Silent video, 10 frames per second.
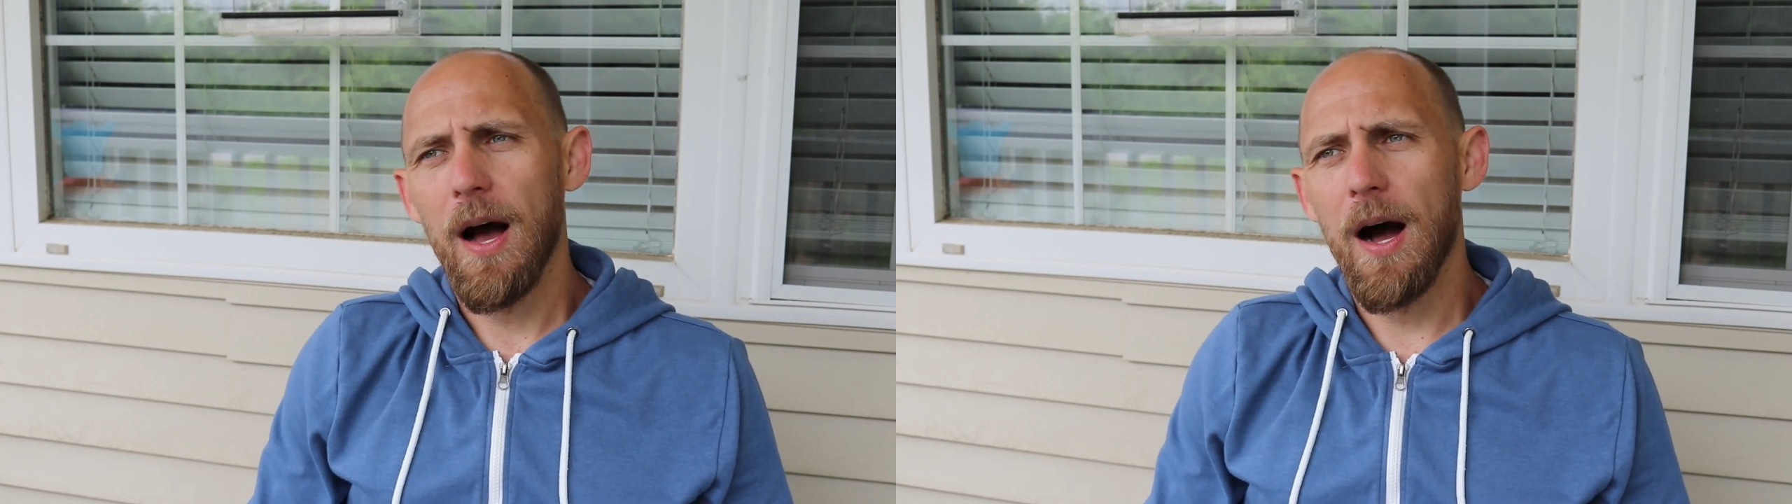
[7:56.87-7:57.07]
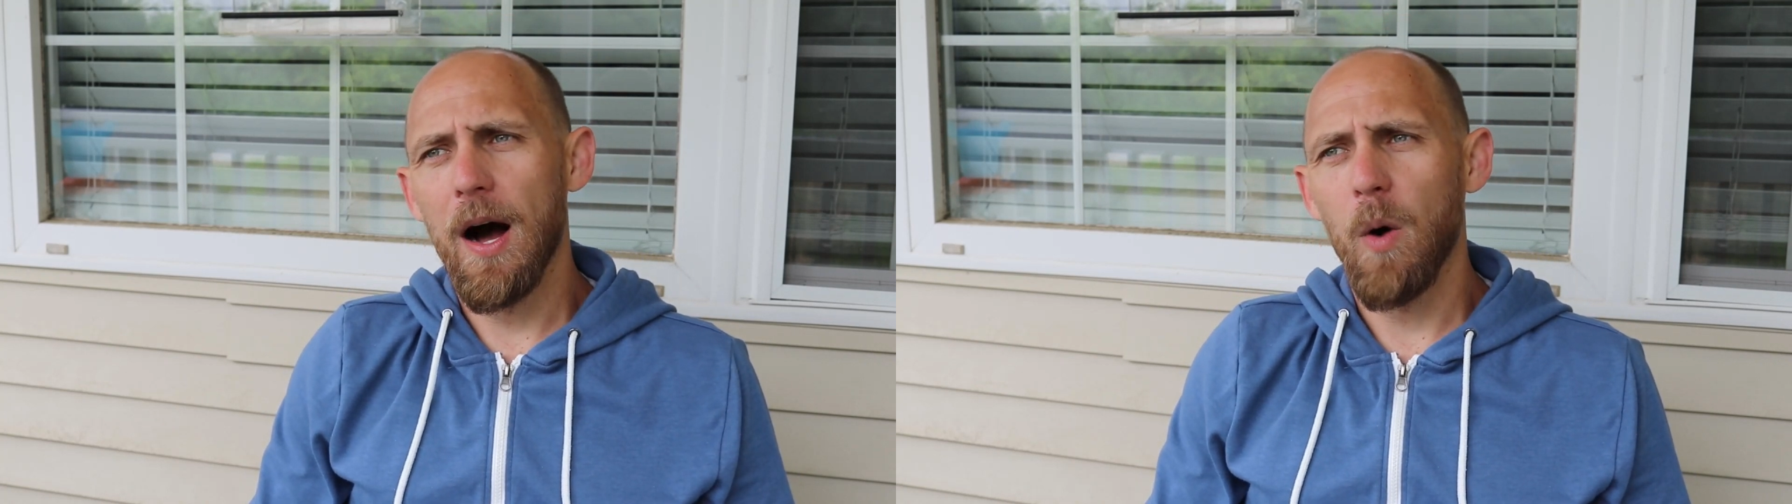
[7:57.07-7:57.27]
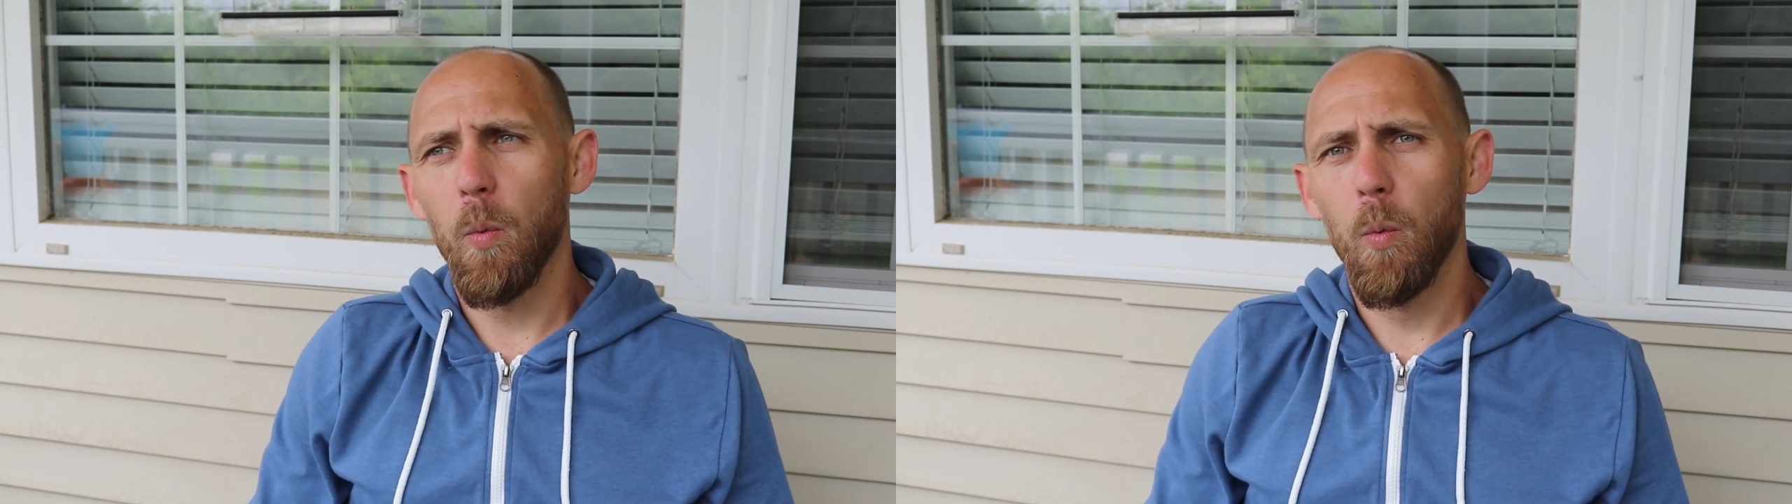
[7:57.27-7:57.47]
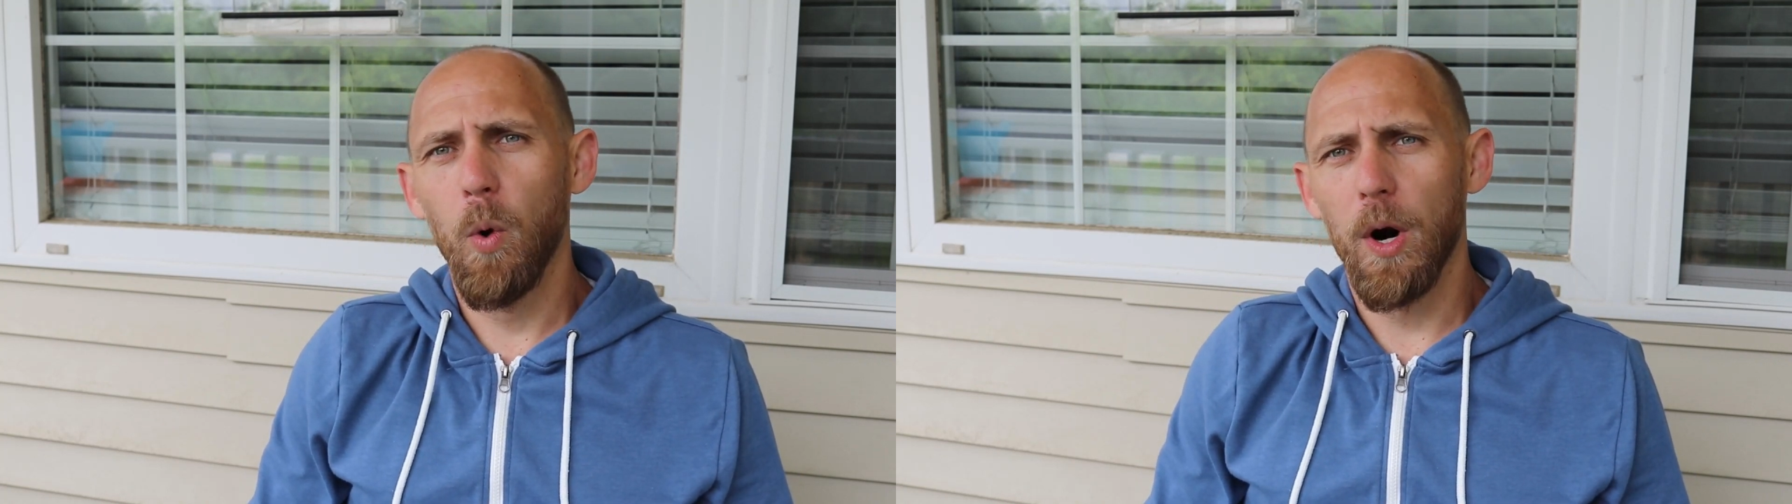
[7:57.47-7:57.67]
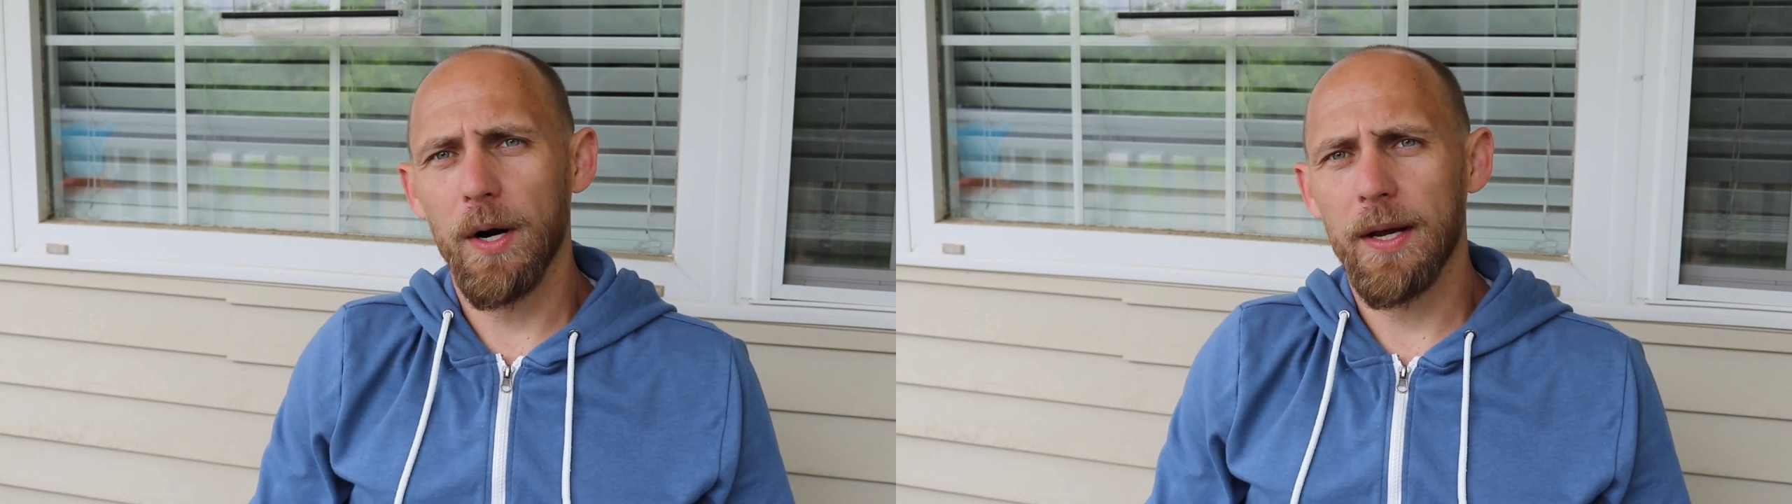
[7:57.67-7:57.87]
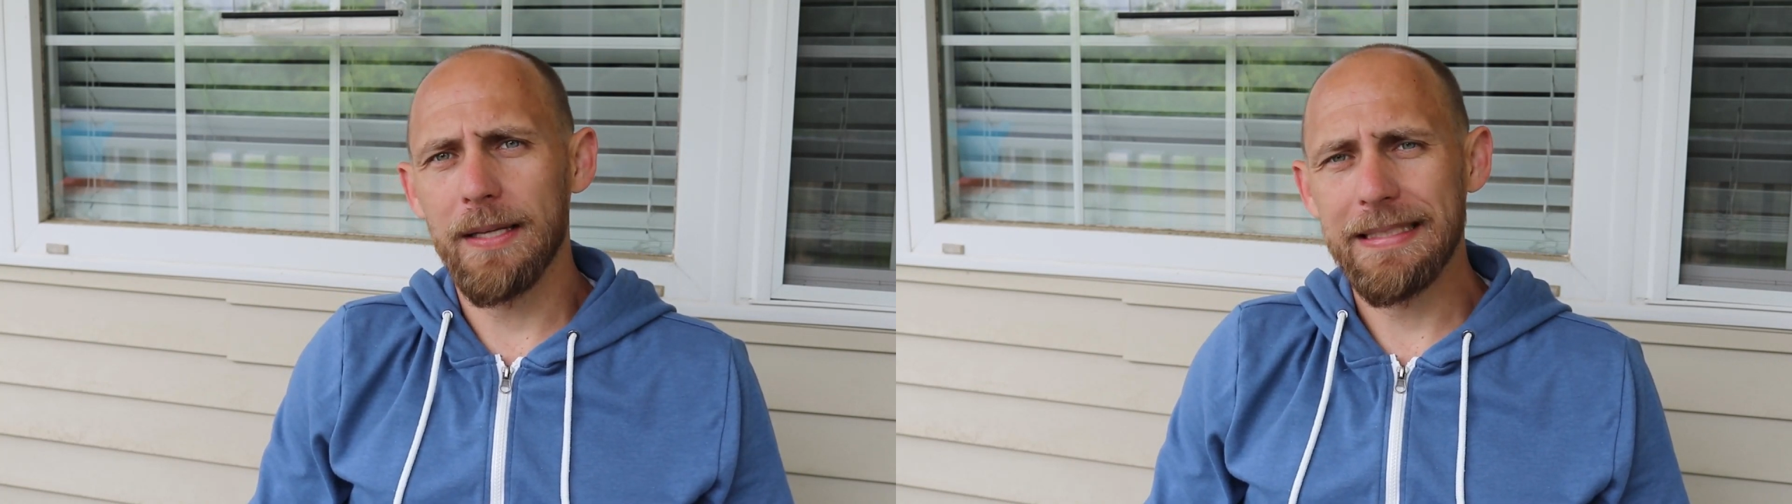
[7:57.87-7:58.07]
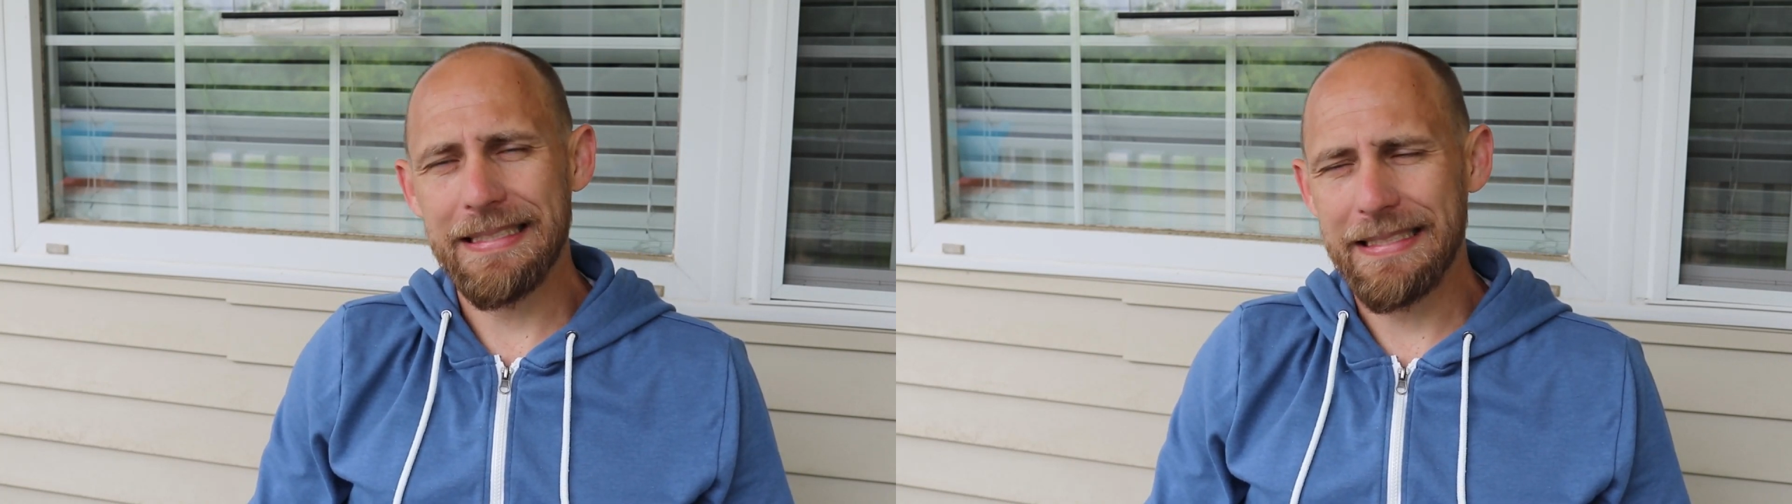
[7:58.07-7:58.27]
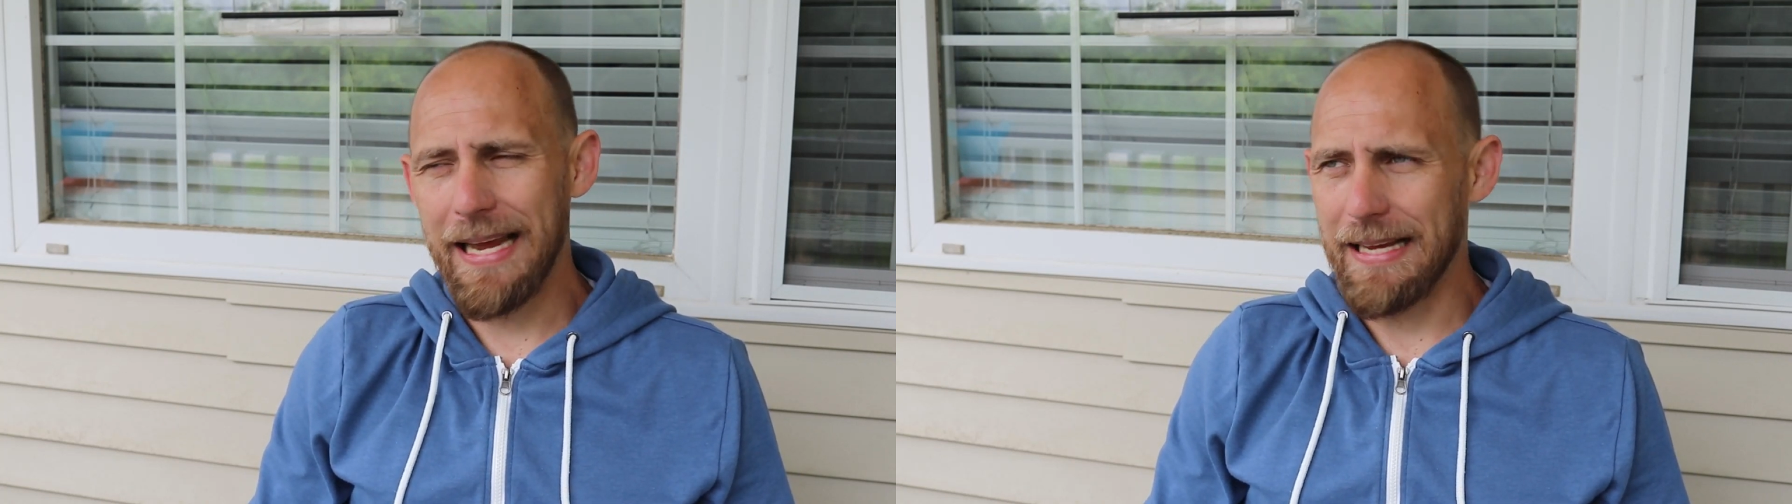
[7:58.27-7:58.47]
work
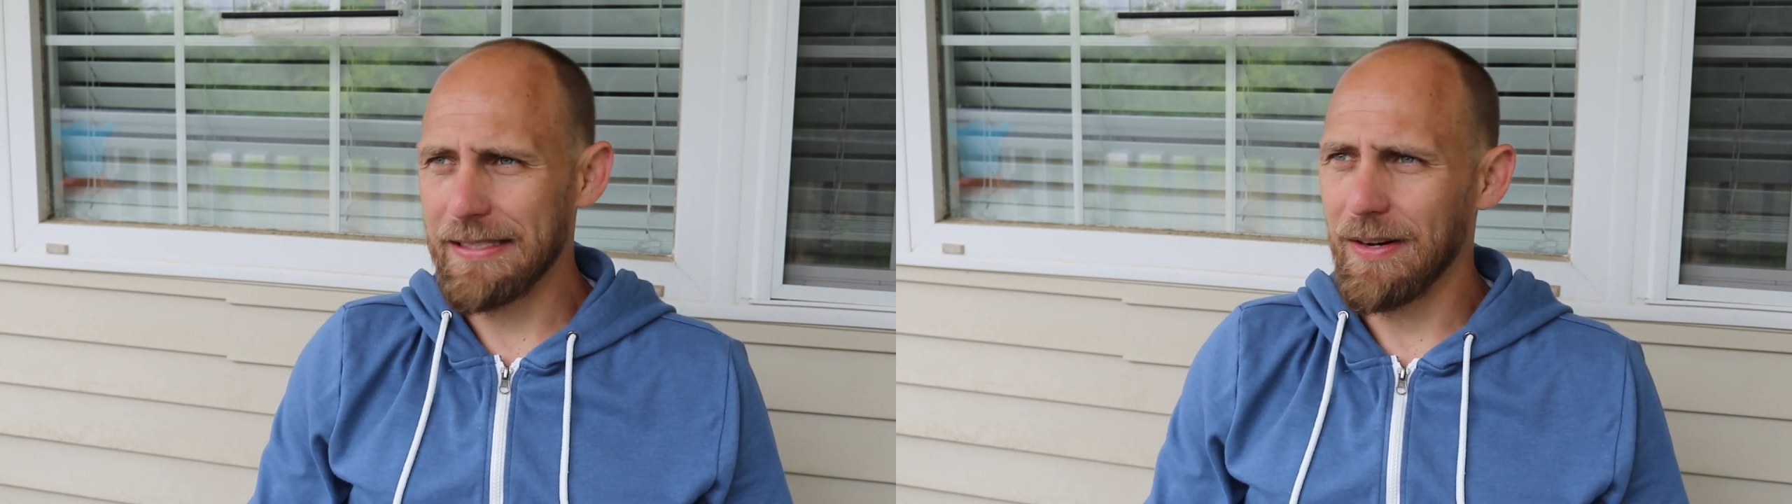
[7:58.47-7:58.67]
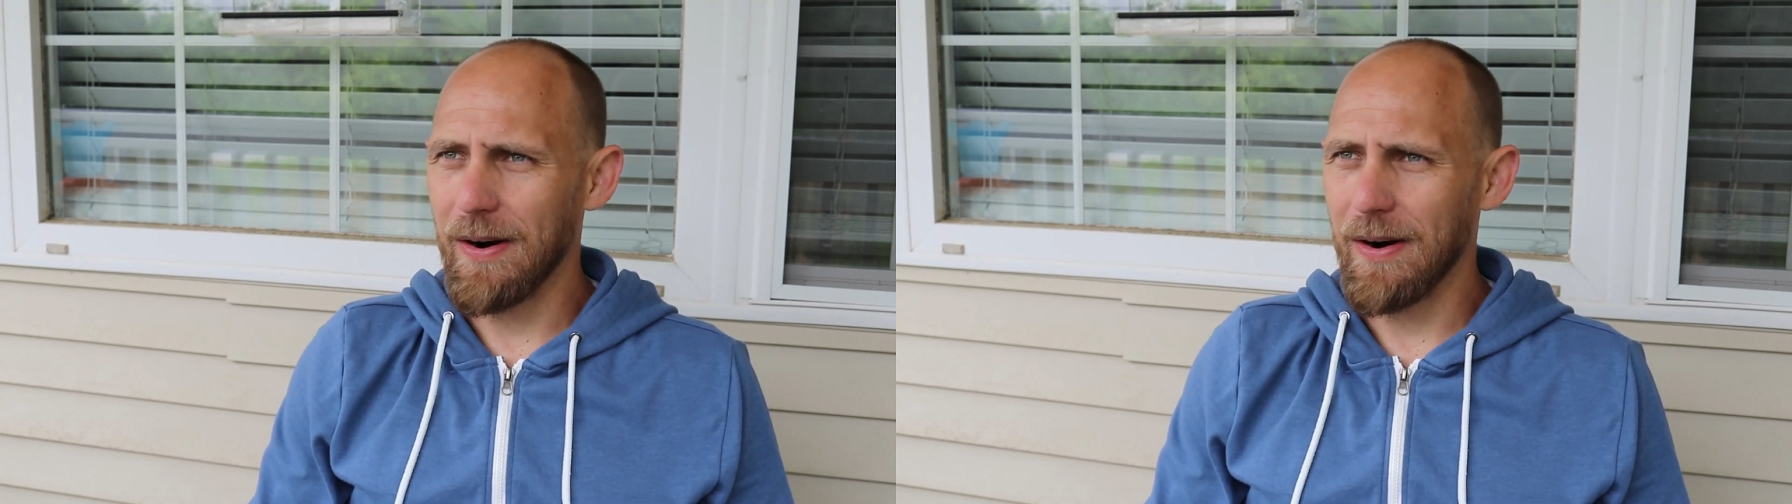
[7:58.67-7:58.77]
state.